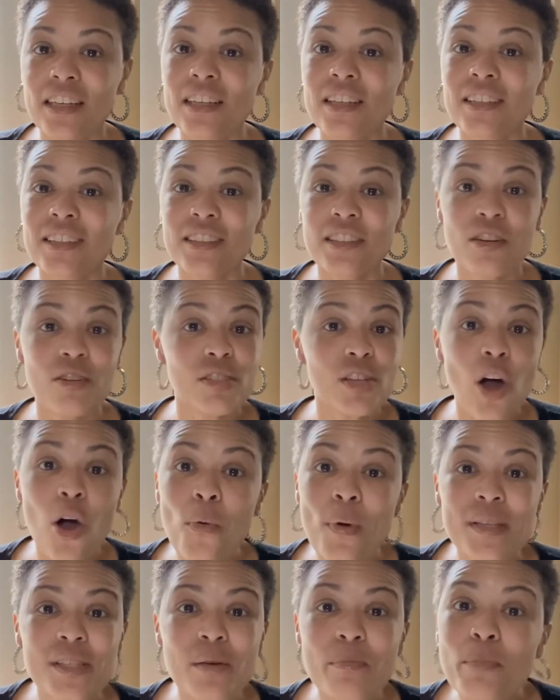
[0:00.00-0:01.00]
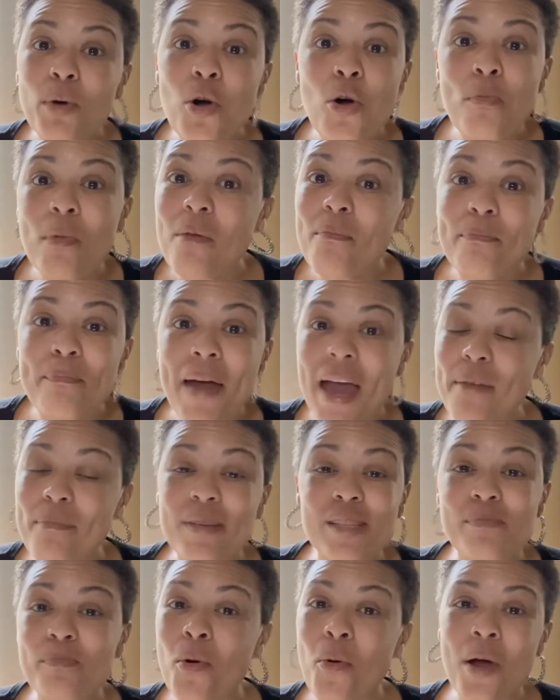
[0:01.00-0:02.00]
There's always a boom of
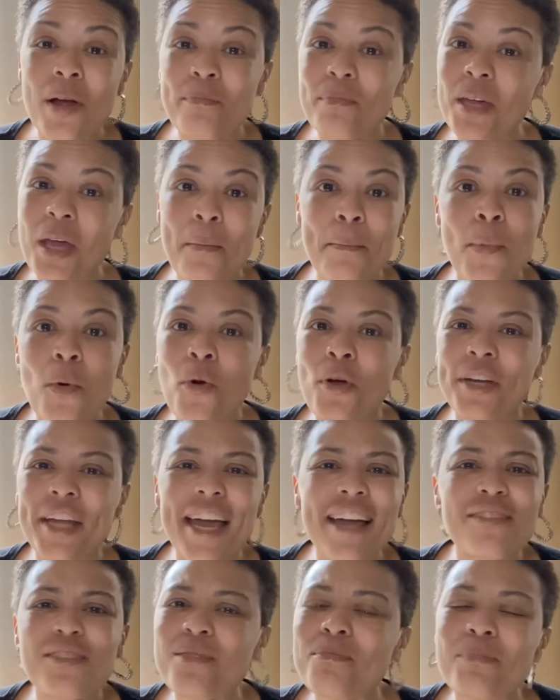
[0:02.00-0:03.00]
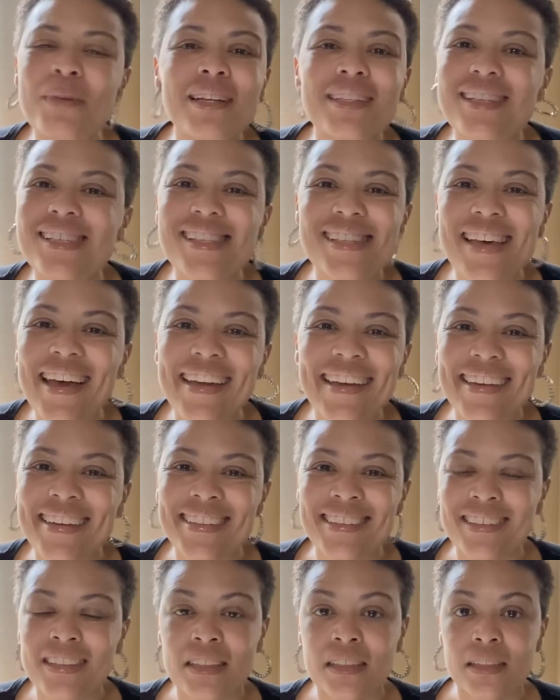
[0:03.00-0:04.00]
babies being born every millisecond,
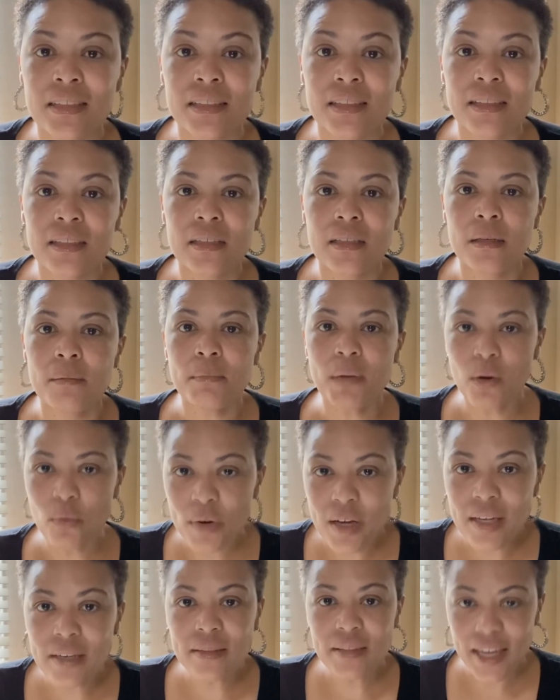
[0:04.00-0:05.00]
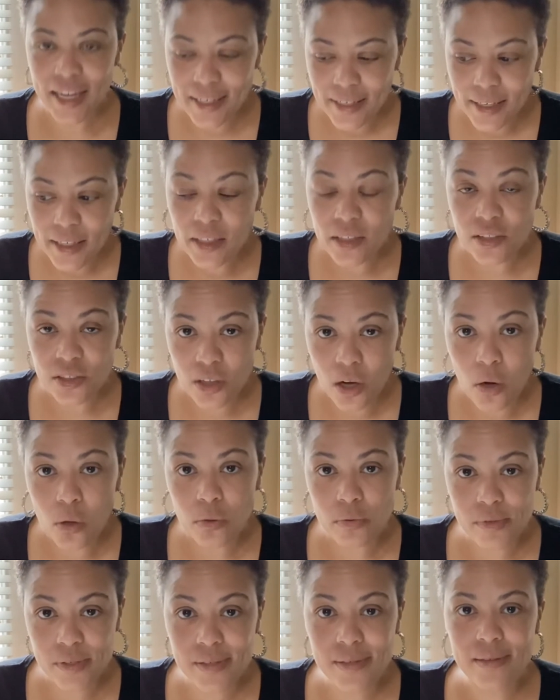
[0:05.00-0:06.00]
but they need
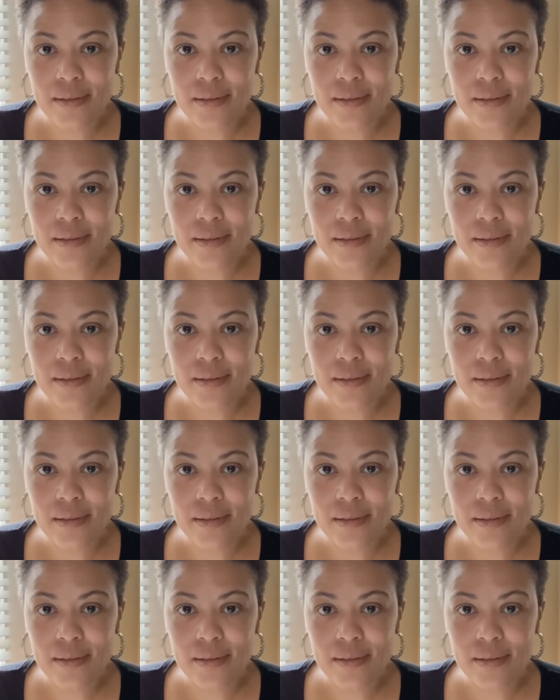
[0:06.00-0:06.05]
adults.